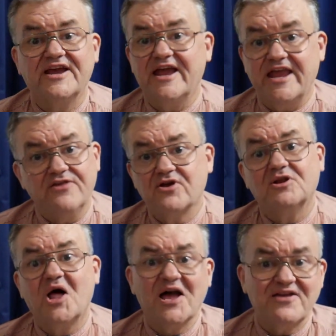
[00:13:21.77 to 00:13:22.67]
either
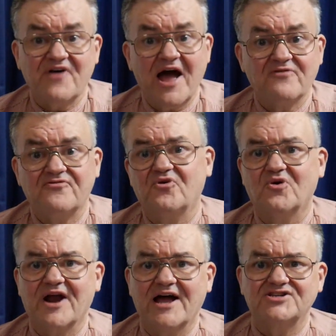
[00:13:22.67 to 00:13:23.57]
live at 4
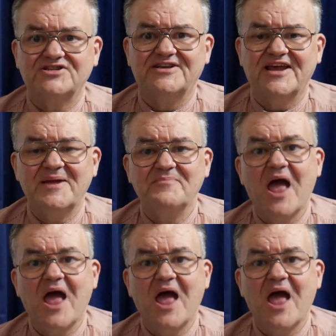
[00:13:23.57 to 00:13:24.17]
as today